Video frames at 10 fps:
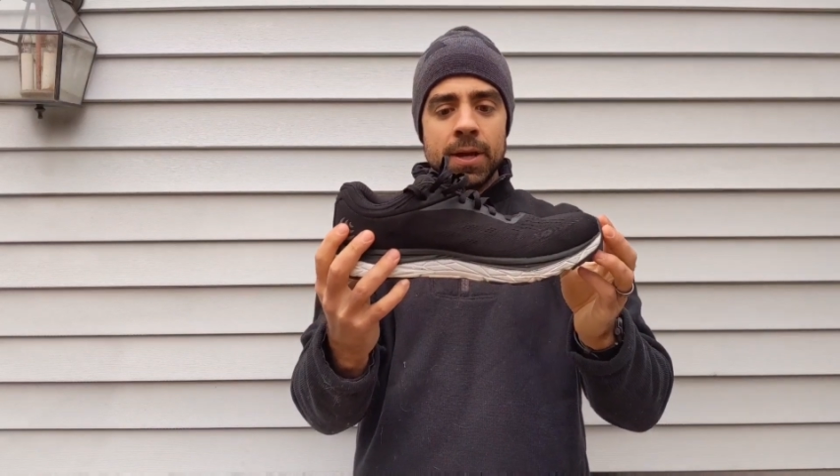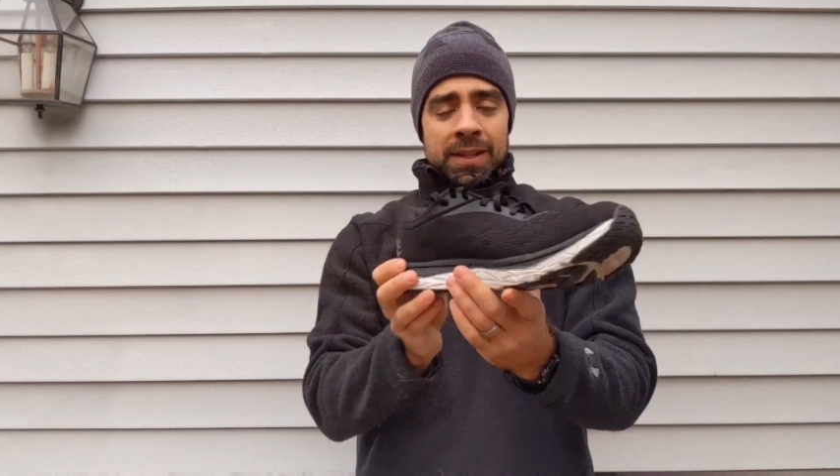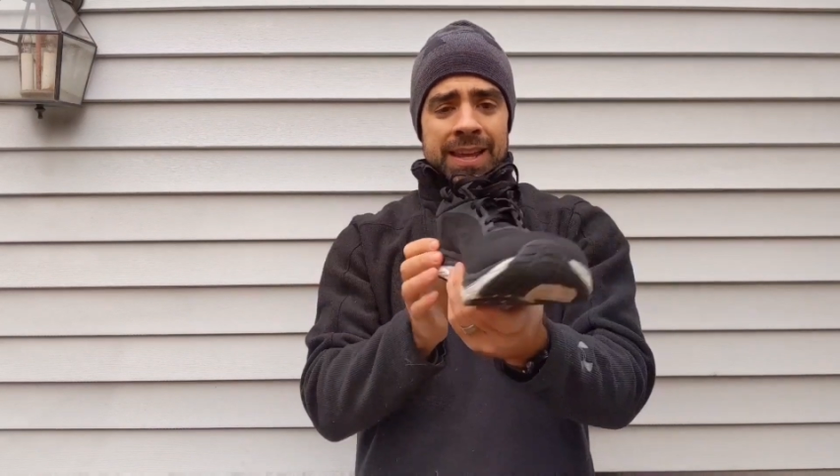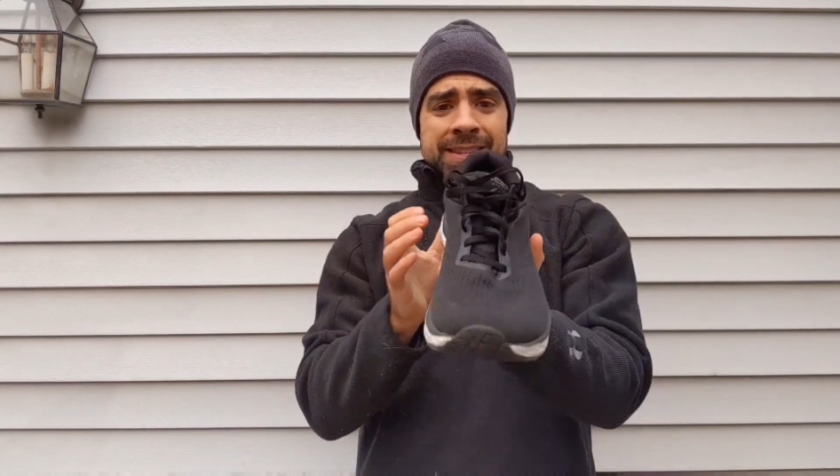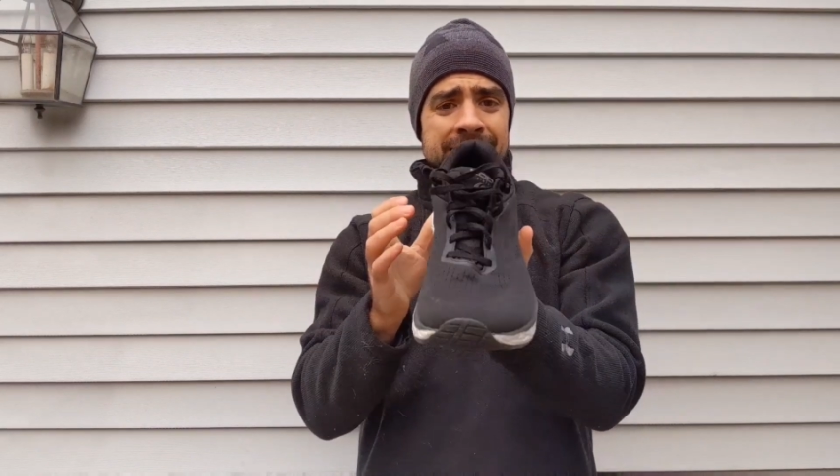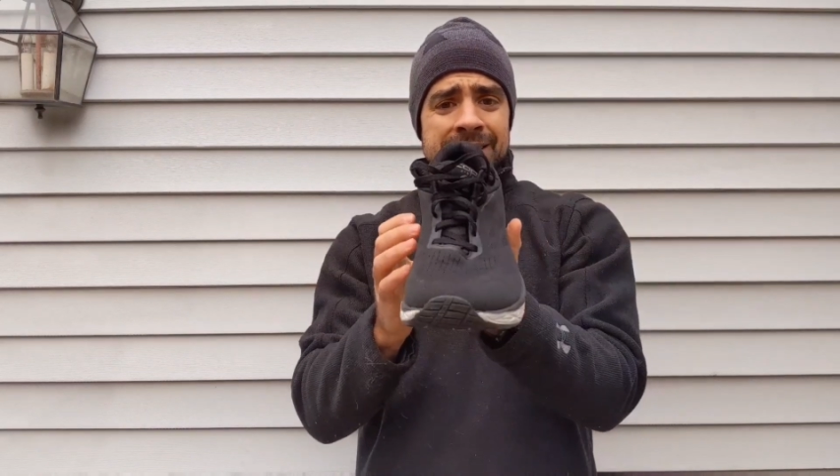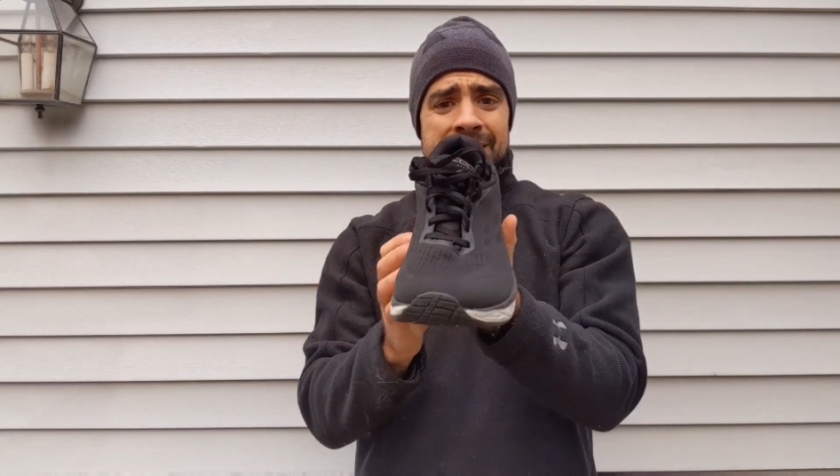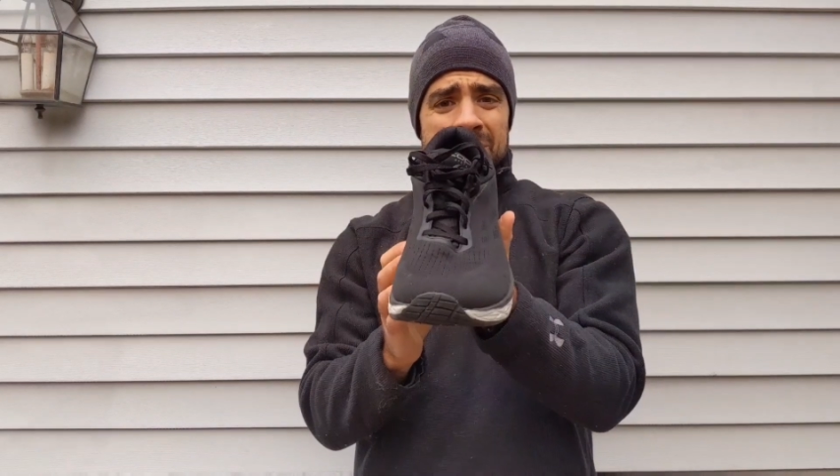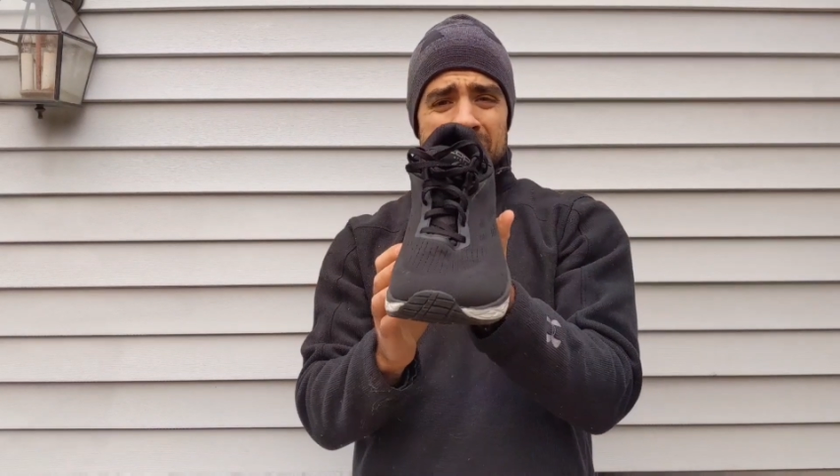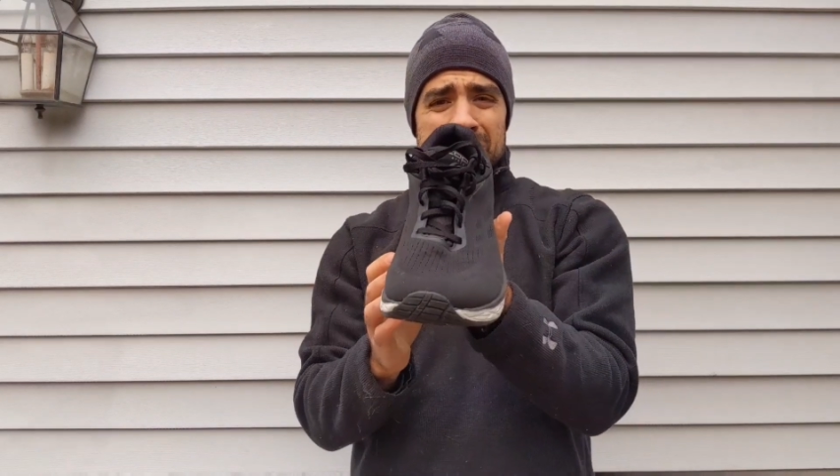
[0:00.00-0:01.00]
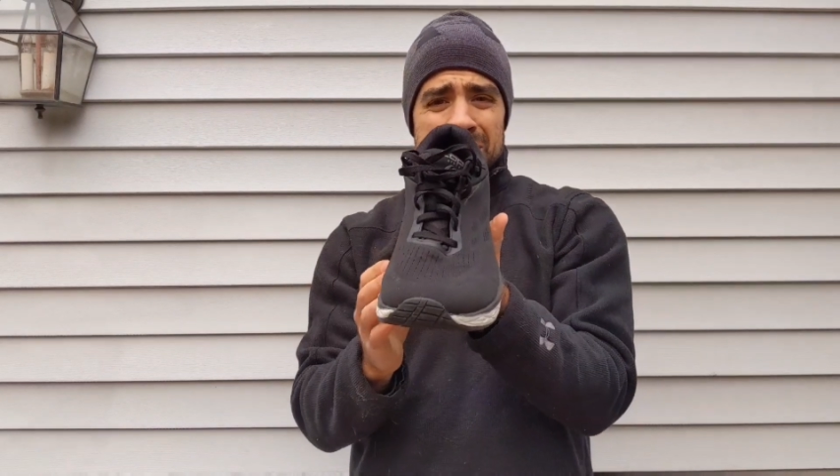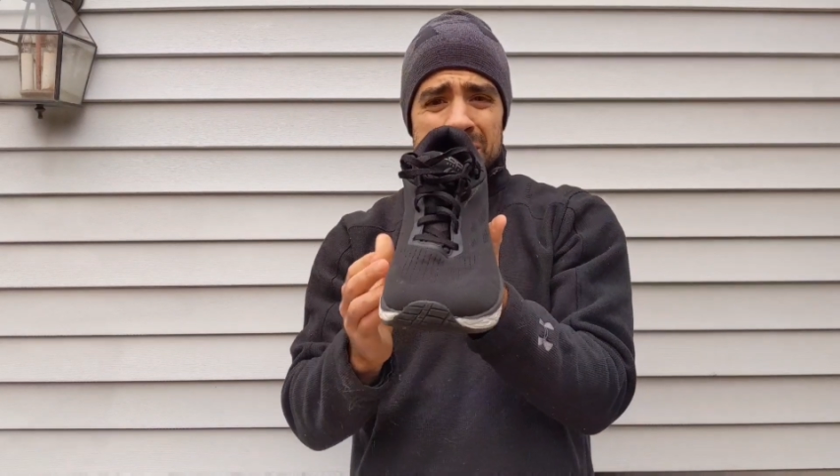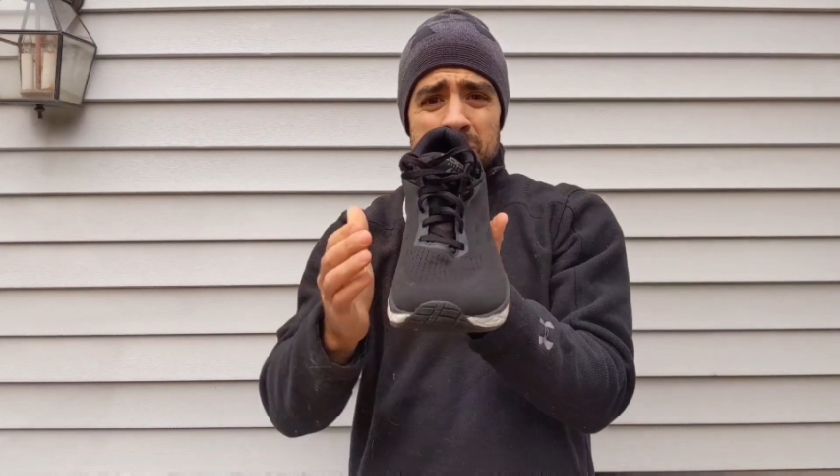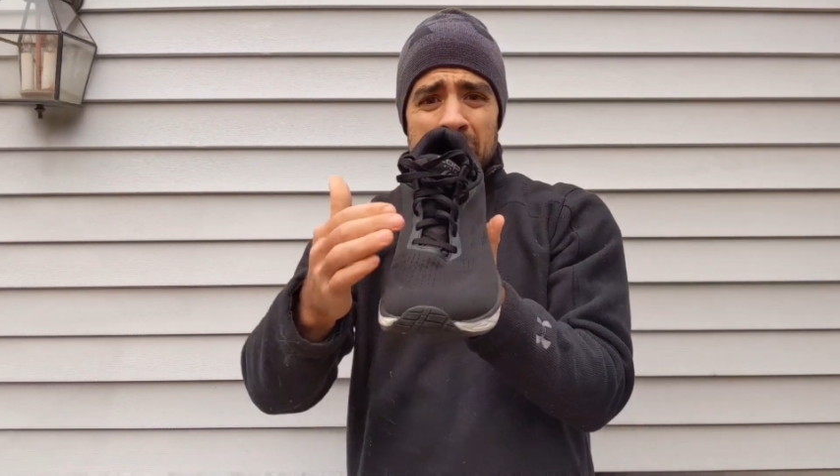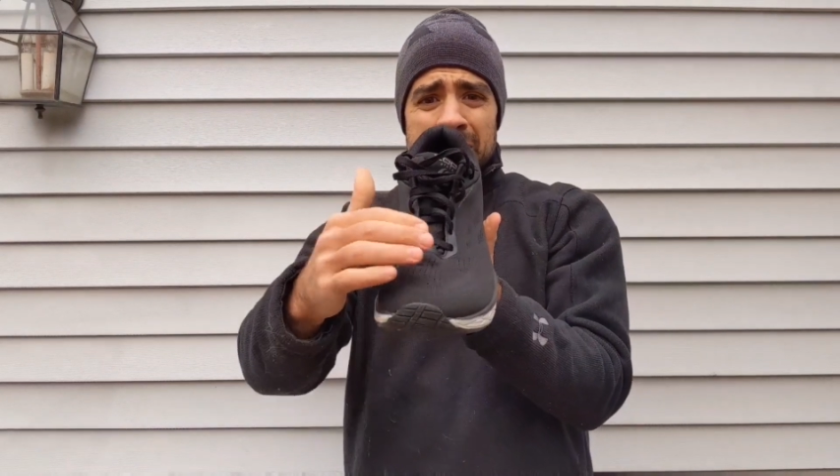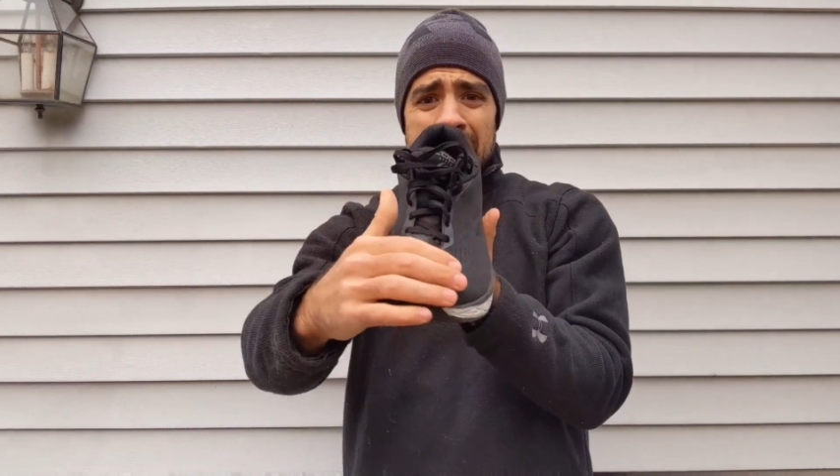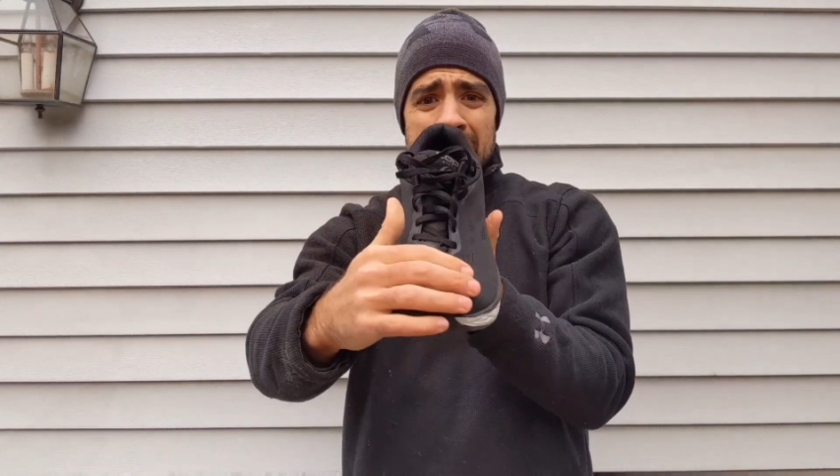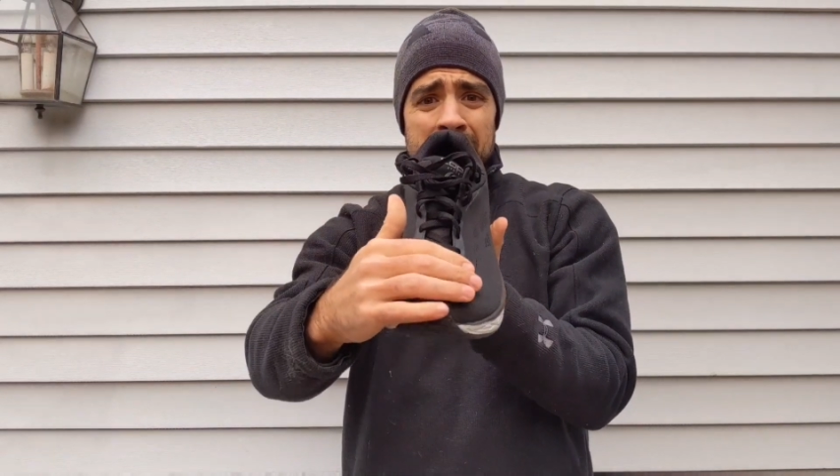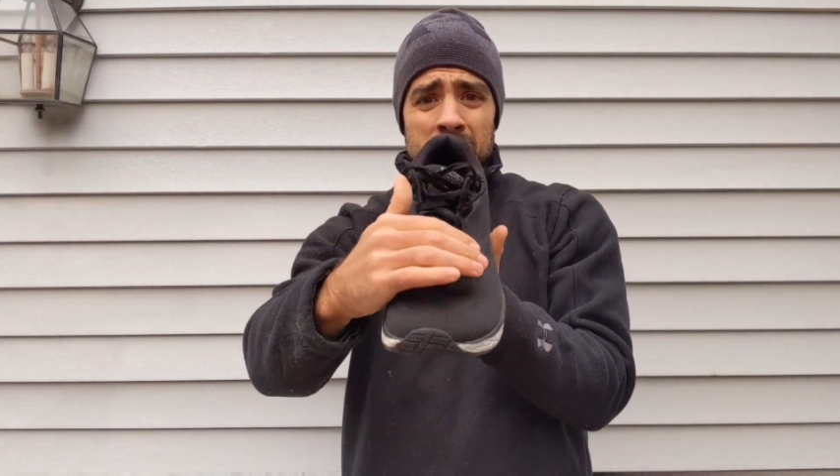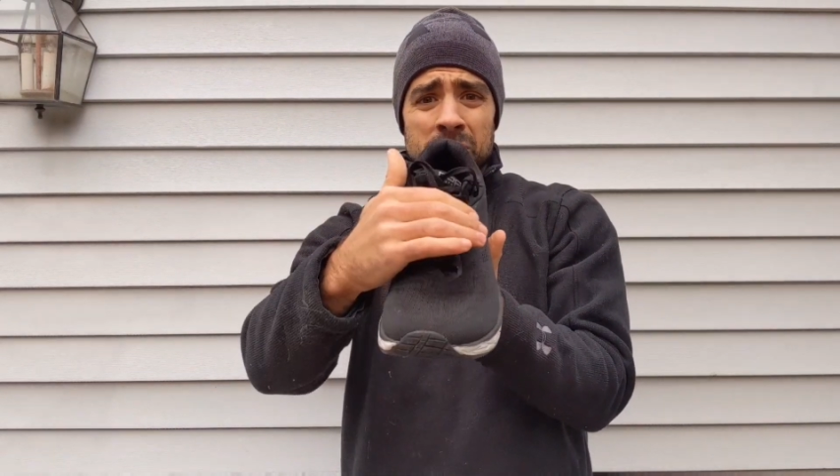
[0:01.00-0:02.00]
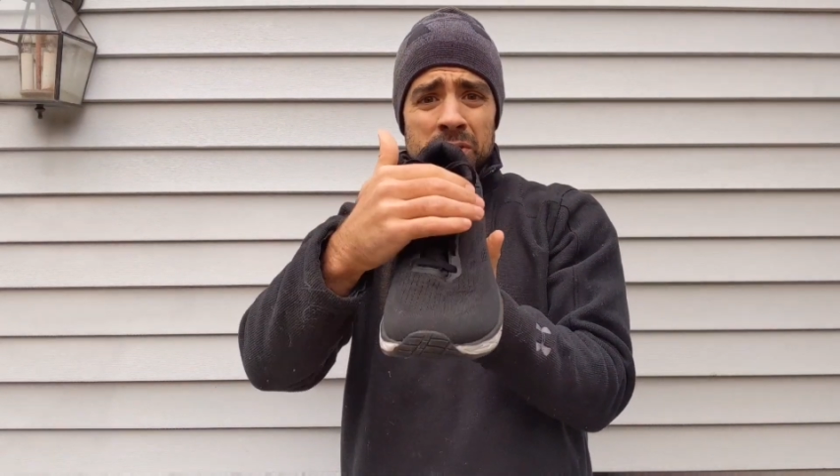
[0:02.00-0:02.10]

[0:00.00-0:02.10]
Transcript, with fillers: The lacing system isn't spectacular.